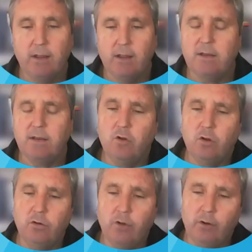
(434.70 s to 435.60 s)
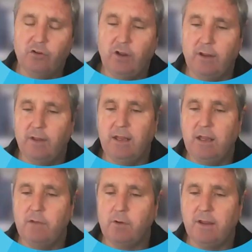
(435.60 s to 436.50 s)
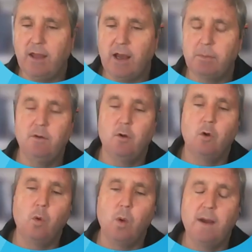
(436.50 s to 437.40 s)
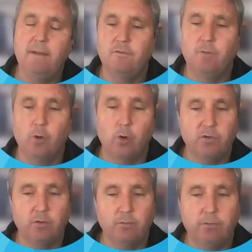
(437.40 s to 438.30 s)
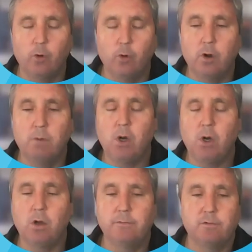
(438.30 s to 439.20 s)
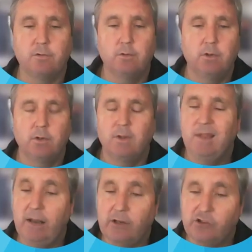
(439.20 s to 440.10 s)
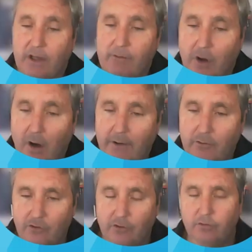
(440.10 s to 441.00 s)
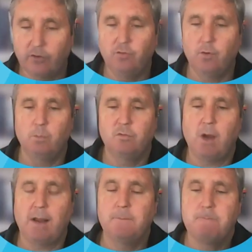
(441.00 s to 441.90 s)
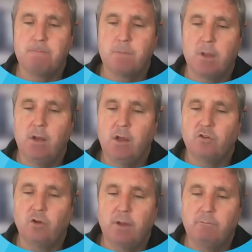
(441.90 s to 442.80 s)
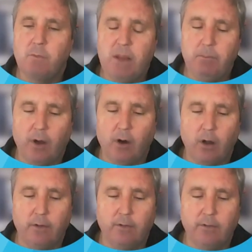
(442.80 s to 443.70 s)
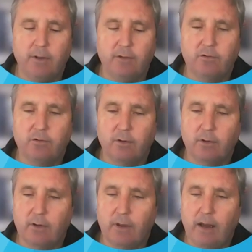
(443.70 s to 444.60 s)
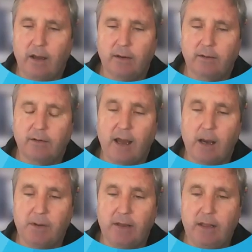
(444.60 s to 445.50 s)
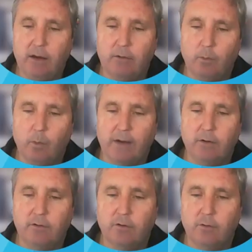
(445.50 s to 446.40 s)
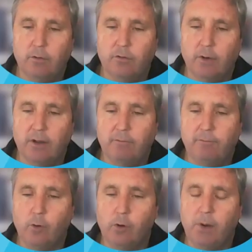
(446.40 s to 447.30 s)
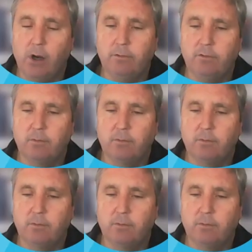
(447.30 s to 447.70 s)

Now you can notice here that every carbon always forms 4 bonds, and actually every hydrogen just forms 1. So remember, on this carbon here, 1, 2, 3, 4 bonds.